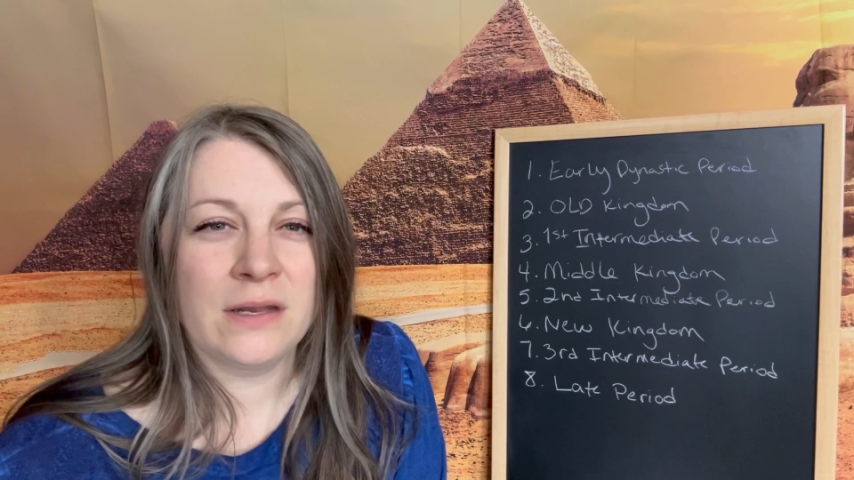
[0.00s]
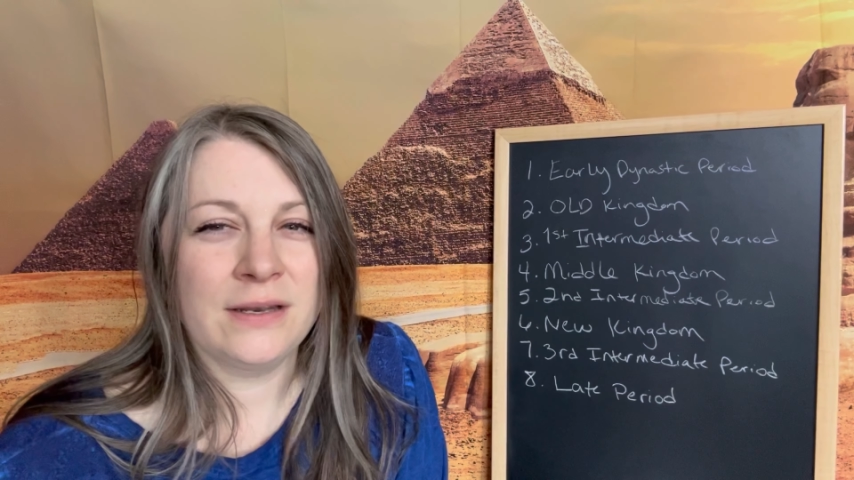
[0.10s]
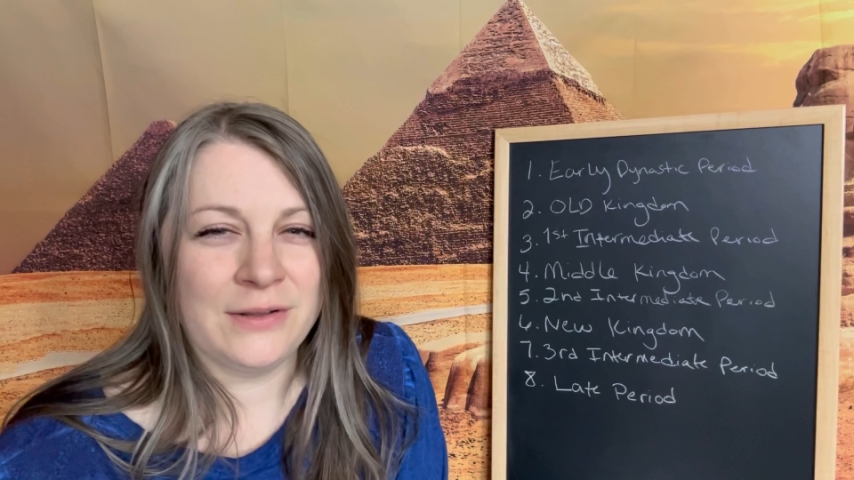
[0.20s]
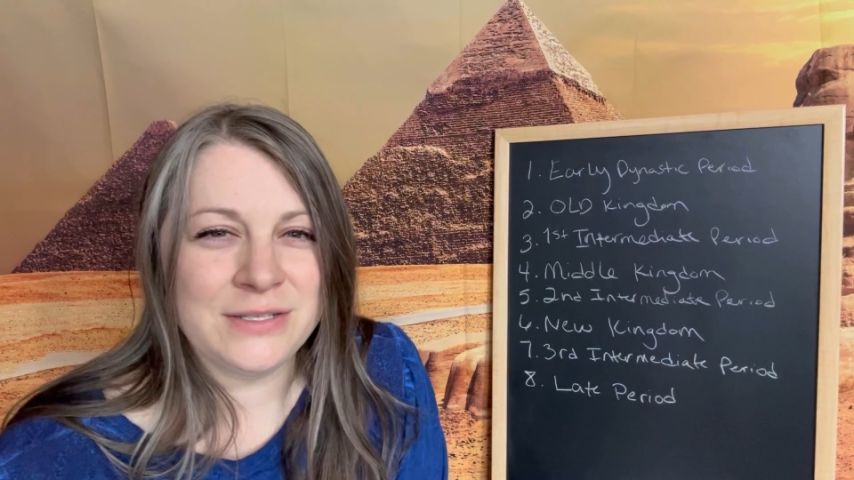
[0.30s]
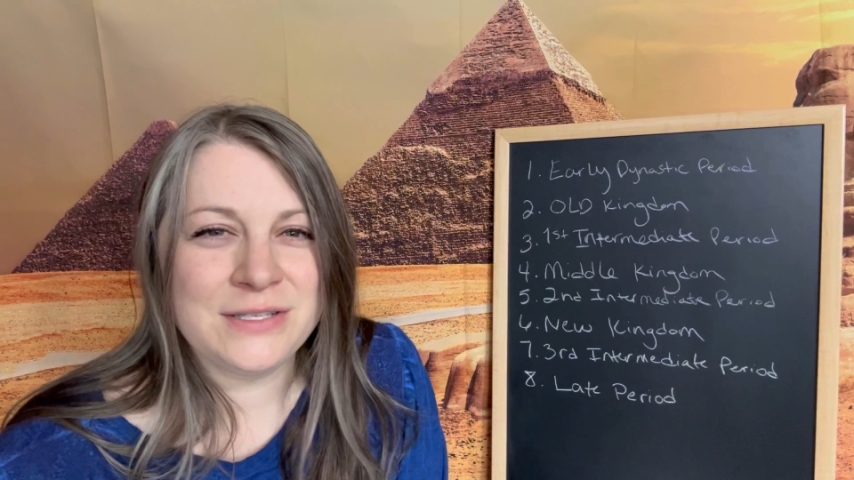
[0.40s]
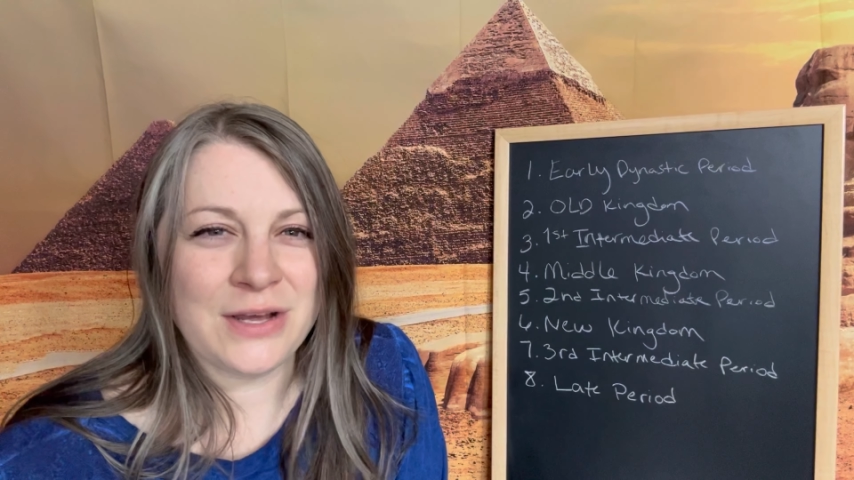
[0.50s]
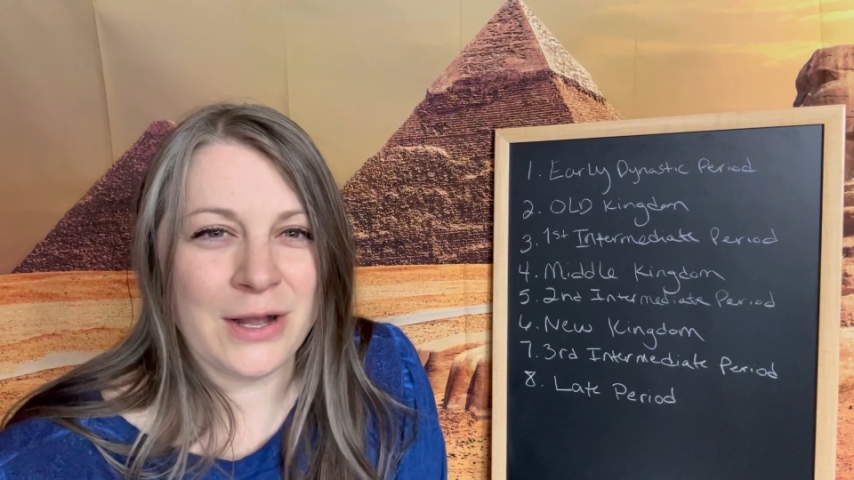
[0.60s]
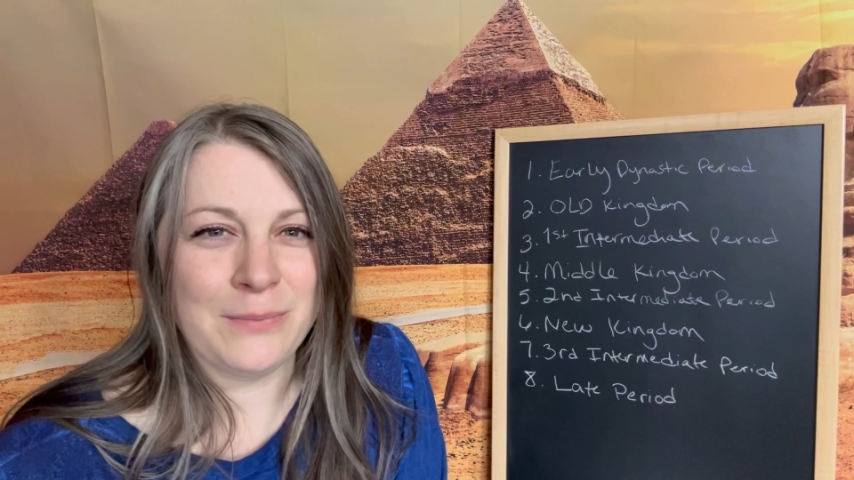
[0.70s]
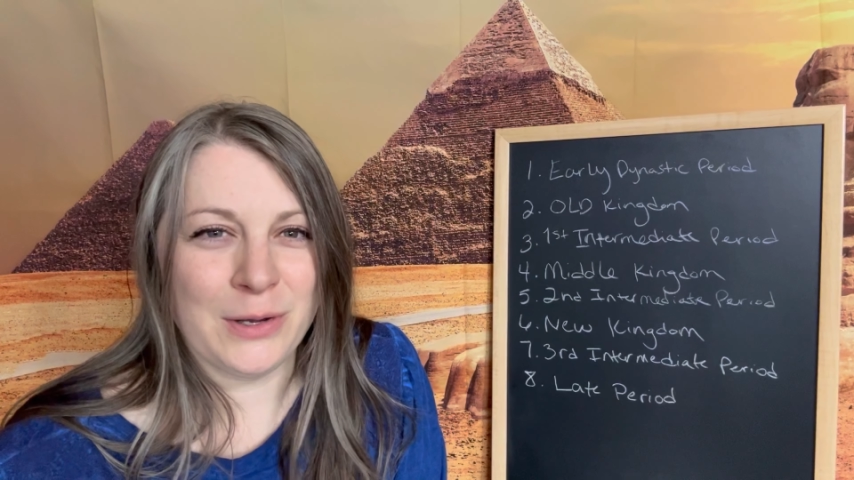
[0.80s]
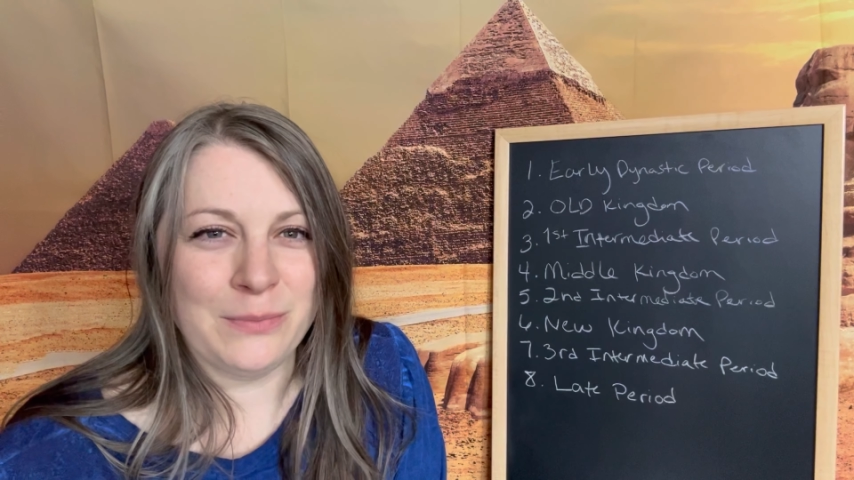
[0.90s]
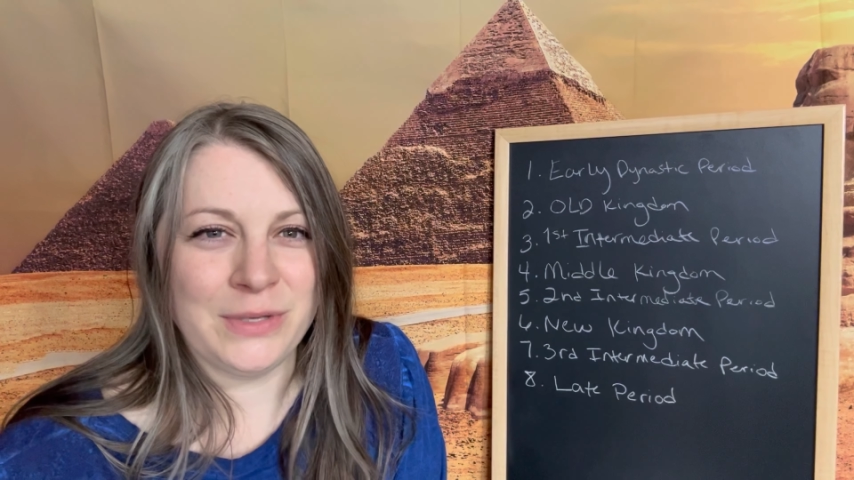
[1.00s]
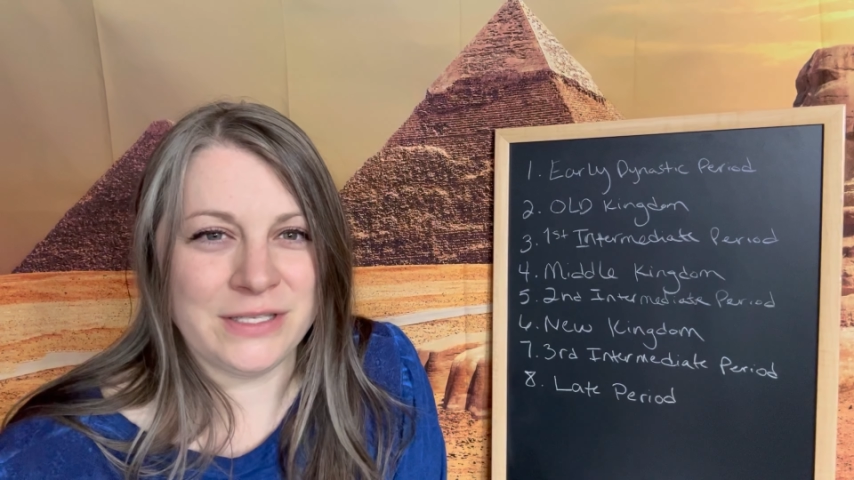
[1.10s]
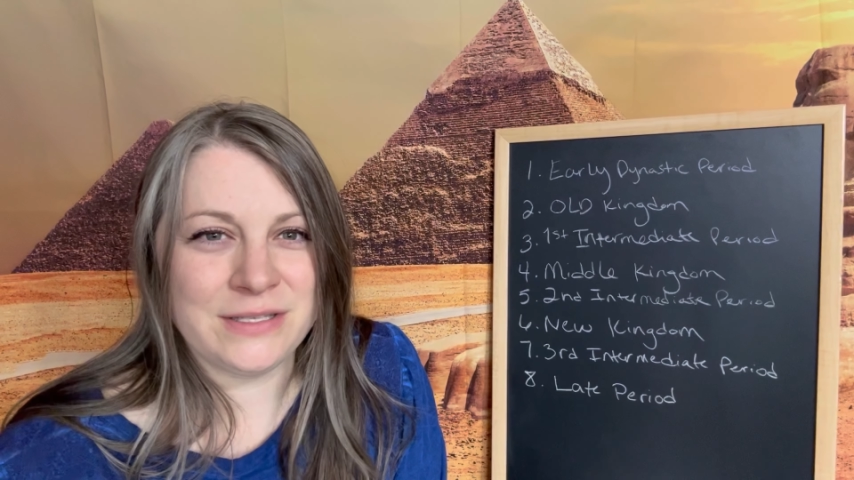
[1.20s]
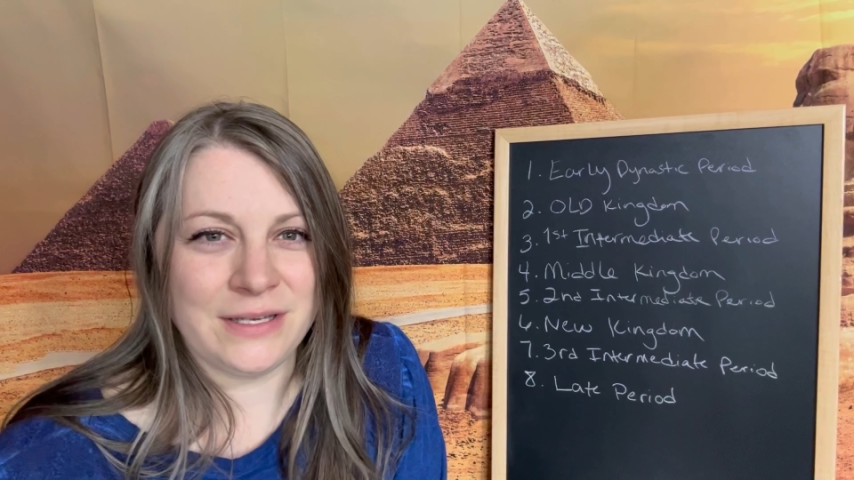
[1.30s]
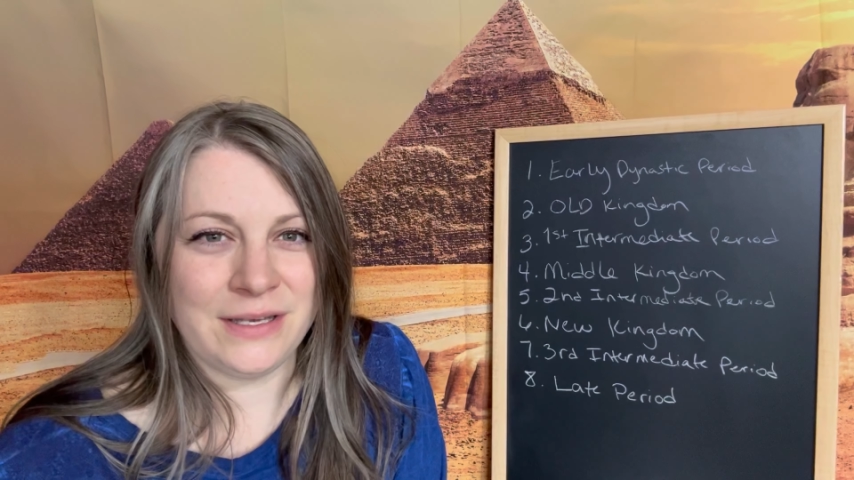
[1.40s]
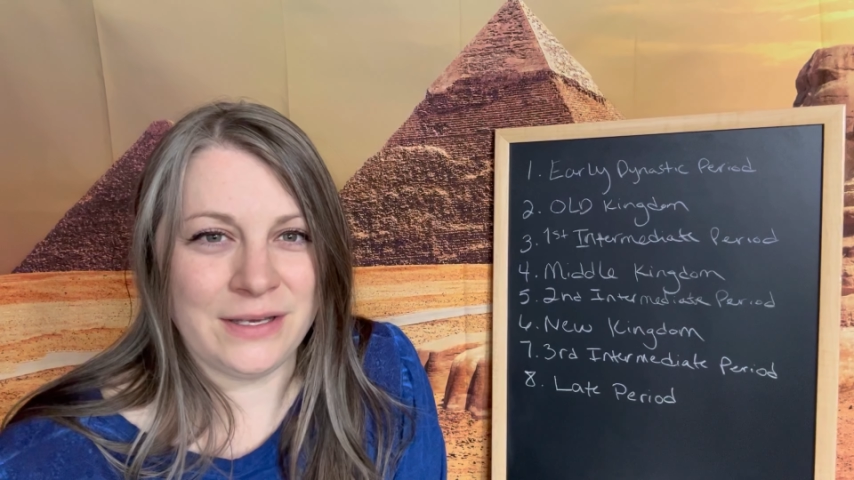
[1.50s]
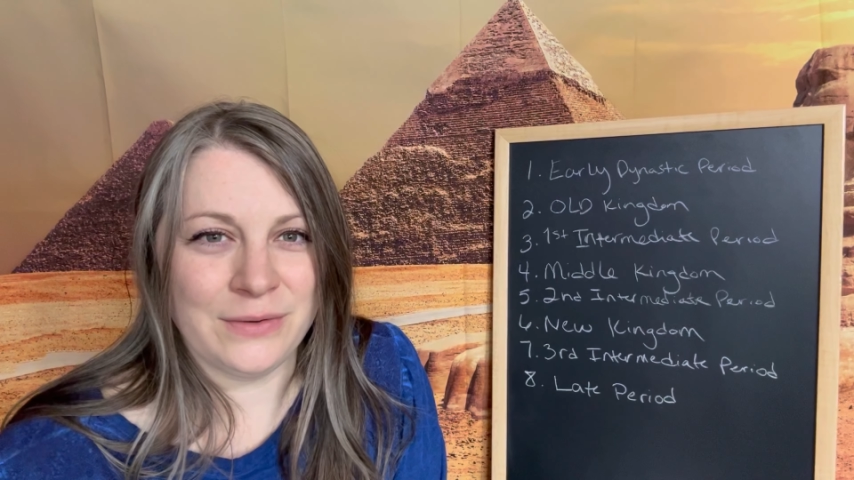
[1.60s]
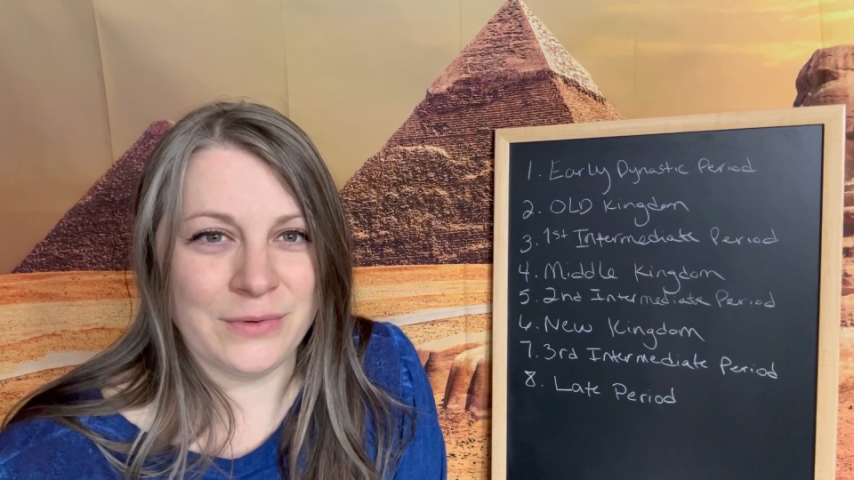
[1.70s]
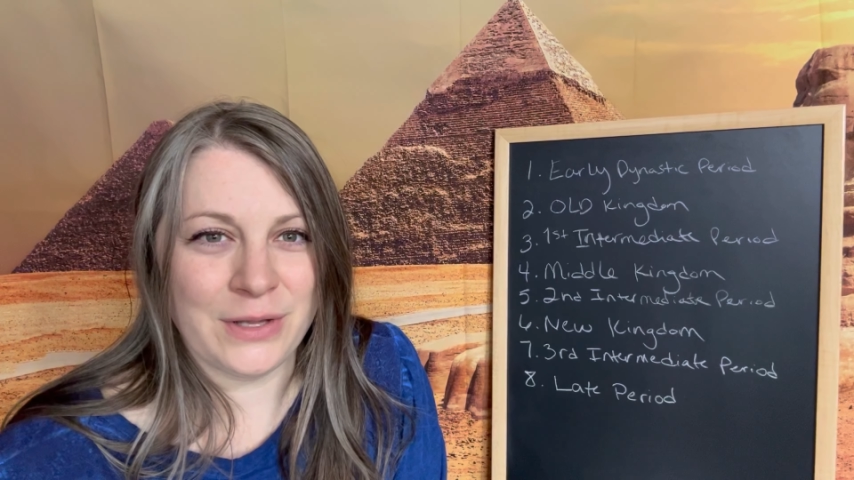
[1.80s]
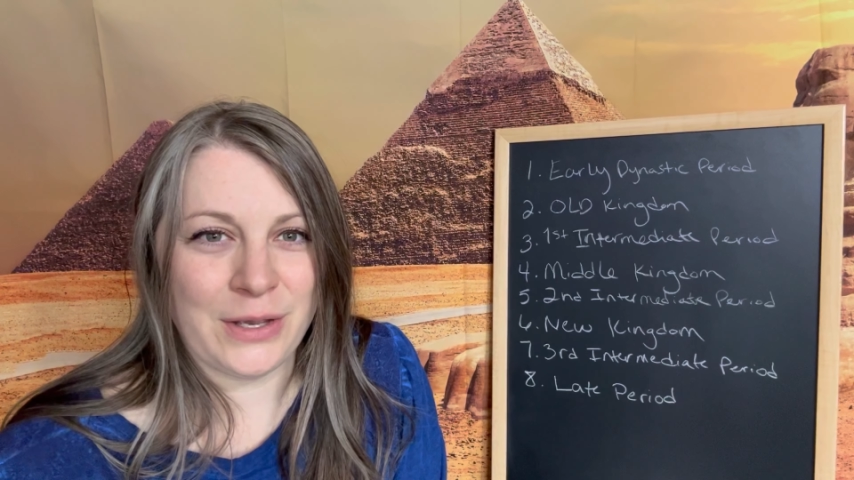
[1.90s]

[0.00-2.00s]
Now let's talk about BCE really